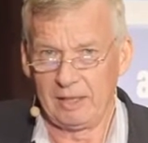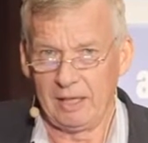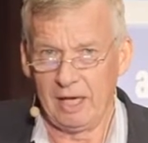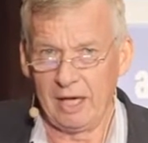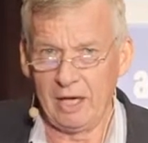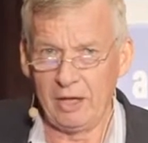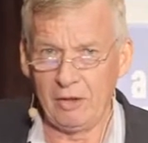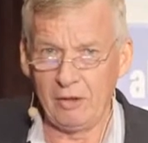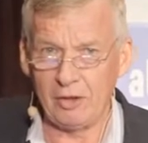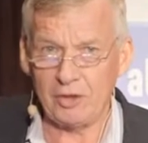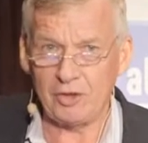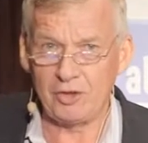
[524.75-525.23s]

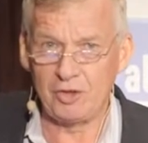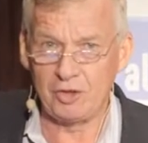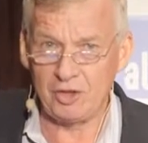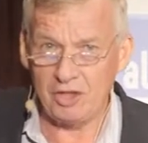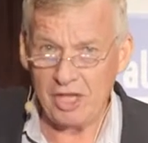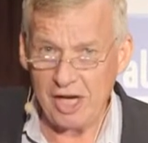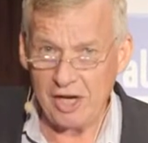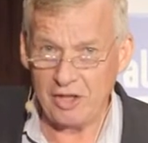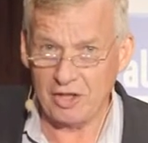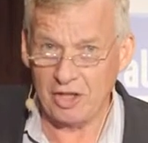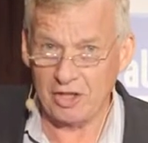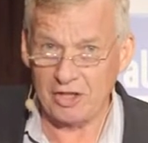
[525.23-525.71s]
And I thought,
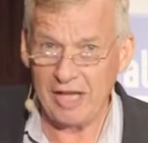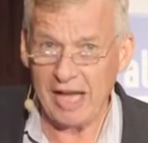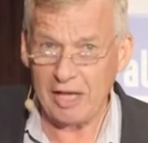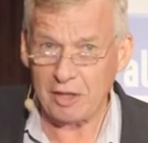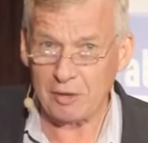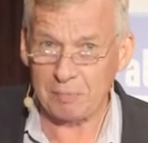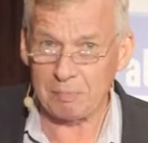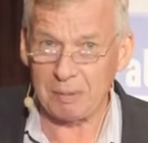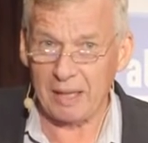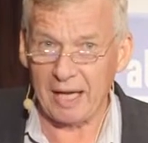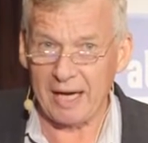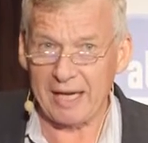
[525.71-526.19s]
Jesus,
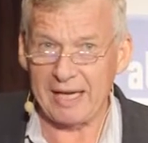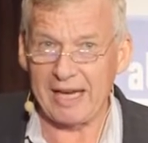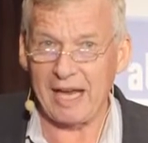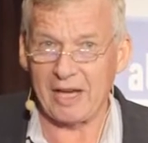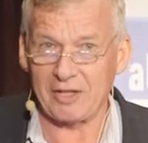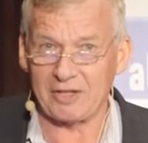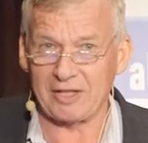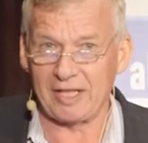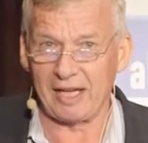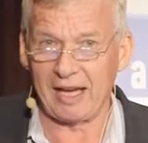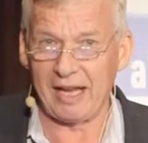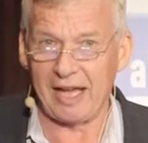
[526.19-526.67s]
that's bloody
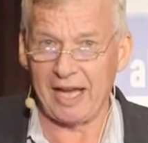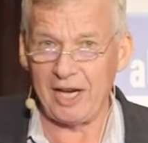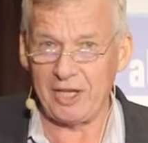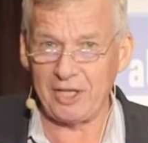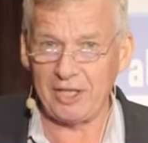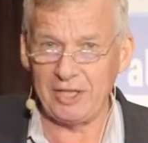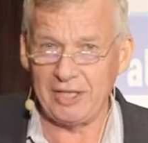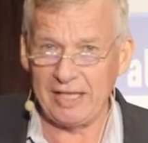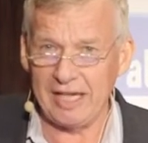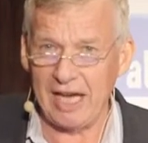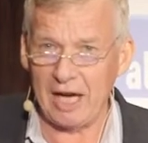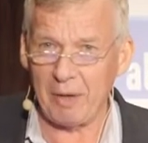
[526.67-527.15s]

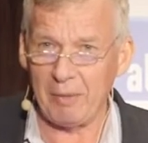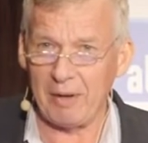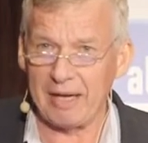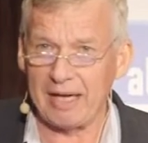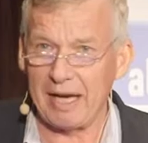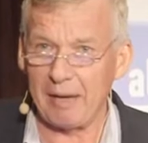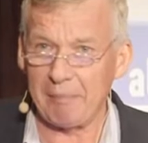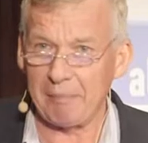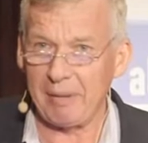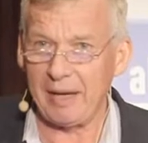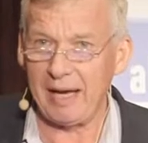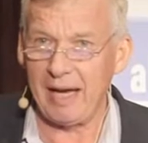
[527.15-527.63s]
escalation. How do I
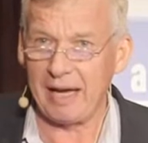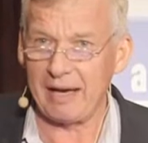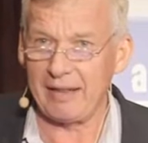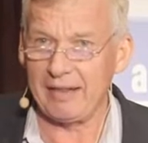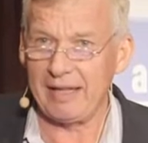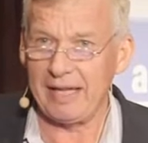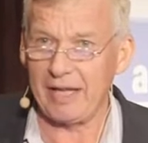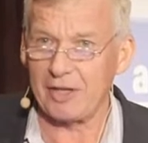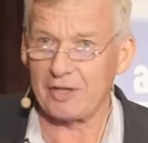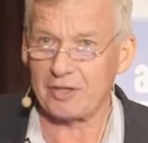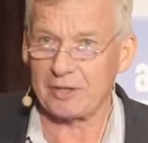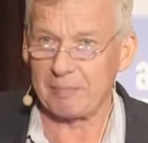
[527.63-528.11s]
get part of
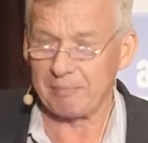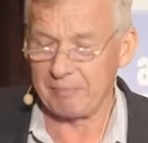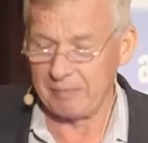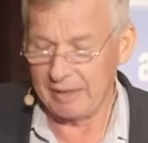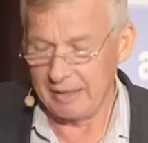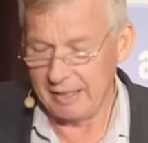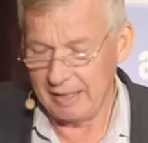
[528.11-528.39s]
this?